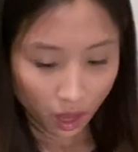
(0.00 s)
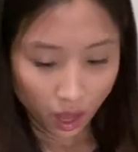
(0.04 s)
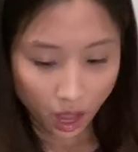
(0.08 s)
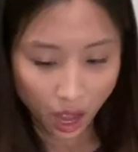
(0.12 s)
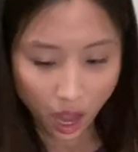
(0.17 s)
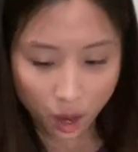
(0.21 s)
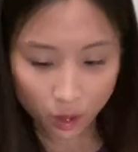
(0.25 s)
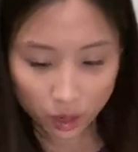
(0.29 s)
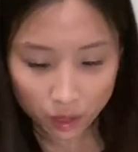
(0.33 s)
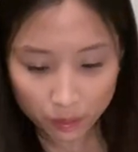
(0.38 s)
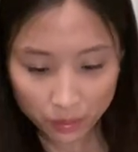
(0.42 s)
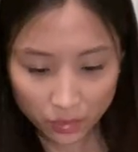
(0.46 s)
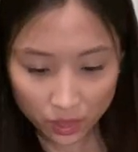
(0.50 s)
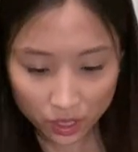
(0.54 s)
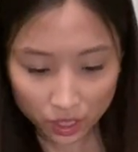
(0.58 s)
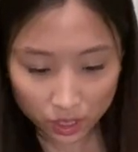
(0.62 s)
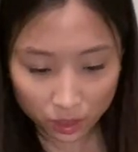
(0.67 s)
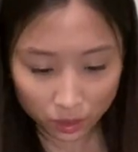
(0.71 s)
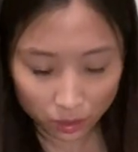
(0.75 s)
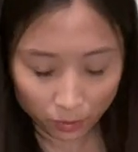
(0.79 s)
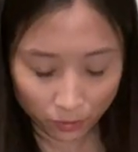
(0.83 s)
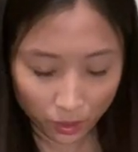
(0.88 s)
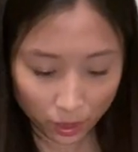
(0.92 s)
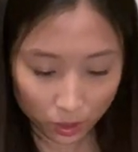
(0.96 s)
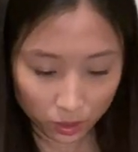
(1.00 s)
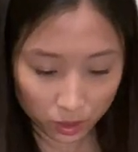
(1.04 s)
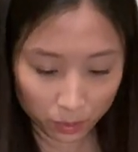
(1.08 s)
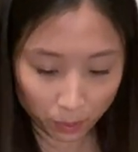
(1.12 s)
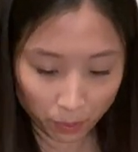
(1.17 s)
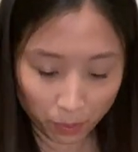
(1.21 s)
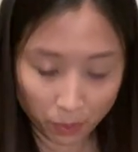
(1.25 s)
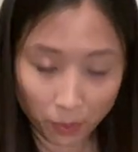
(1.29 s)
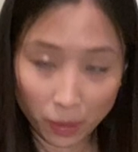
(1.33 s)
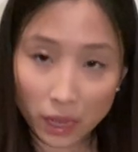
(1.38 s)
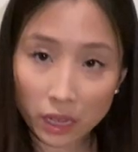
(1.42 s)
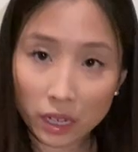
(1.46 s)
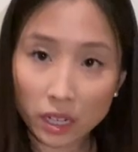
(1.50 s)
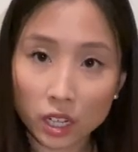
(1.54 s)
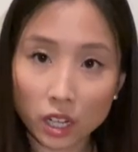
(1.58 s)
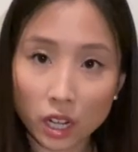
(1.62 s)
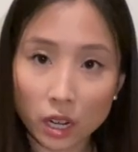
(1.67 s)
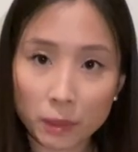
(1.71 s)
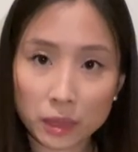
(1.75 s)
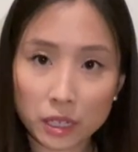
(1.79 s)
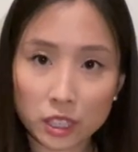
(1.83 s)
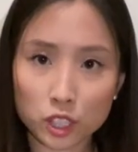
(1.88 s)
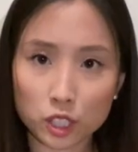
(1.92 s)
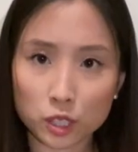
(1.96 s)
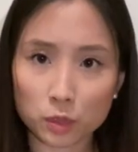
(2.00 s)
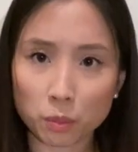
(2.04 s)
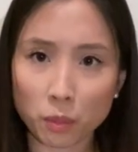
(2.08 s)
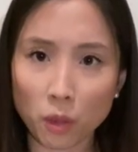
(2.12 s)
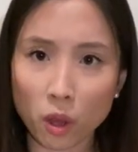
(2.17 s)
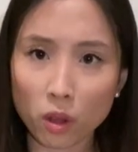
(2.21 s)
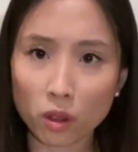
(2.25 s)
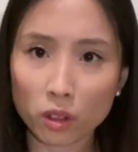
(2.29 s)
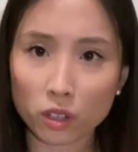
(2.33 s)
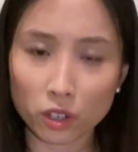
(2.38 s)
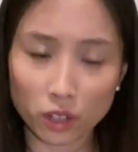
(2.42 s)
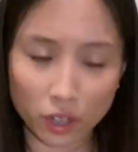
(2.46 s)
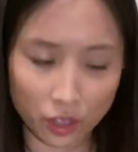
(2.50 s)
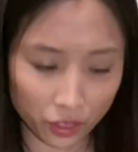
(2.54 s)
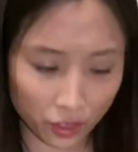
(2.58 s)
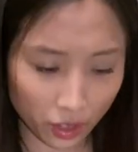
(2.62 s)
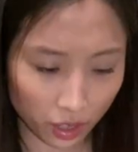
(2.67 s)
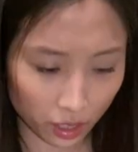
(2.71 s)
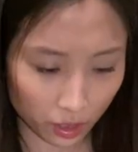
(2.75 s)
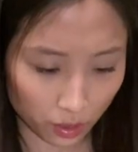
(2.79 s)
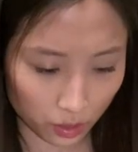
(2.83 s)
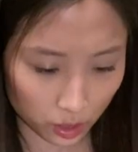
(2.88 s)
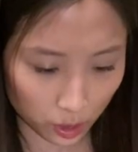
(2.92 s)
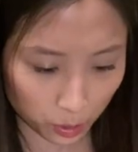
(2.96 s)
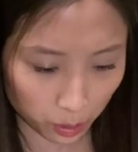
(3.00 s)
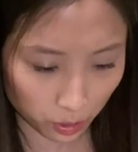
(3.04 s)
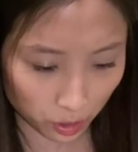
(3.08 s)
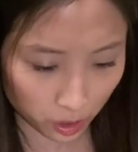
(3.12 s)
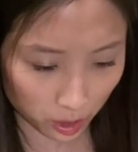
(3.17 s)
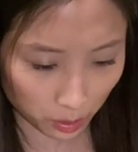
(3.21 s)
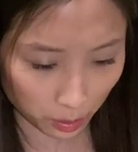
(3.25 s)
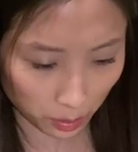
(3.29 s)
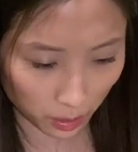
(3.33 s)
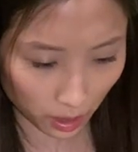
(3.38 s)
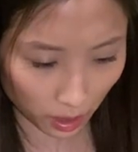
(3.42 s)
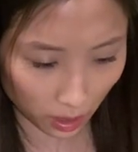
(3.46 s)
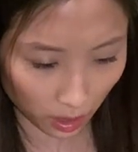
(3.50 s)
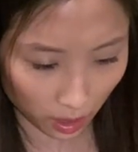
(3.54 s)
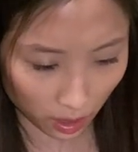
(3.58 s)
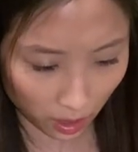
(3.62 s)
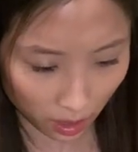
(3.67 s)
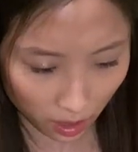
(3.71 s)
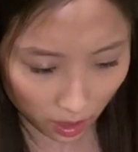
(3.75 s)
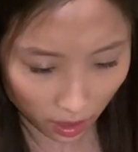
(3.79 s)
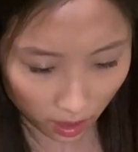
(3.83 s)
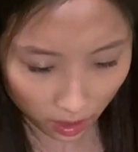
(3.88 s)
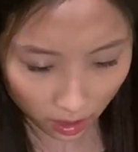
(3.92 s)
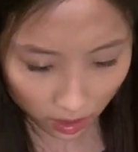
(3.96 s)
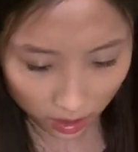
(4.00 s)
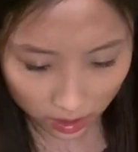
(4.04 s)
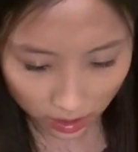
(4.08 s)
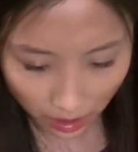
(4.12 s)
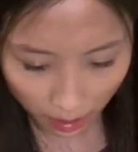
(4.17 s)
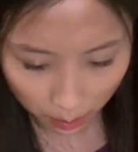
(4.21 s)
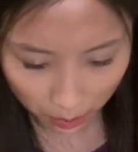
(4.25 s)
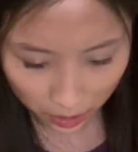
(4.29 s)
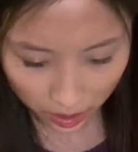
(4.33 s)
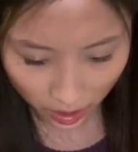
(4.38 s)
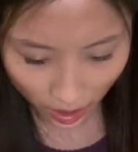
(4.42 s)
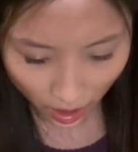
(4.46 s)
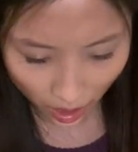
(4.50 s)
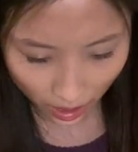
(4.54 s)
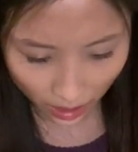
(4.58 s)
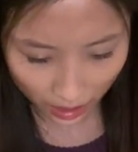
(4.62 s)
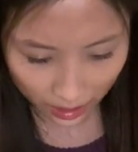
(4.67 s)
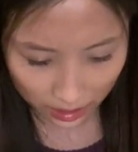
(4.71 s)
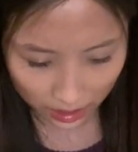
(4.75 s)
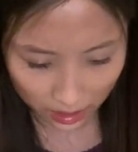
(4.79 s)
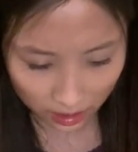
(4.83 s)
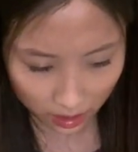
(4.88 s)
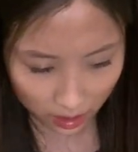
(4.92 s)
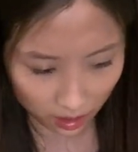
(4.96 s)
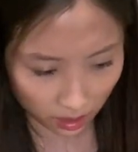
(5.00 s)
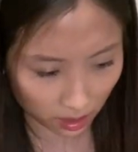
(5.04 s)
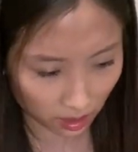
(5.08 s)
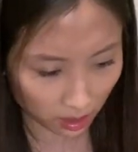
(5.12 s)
How come this feels bigger? I mean, smaller. I thought it was supposed to be the same size.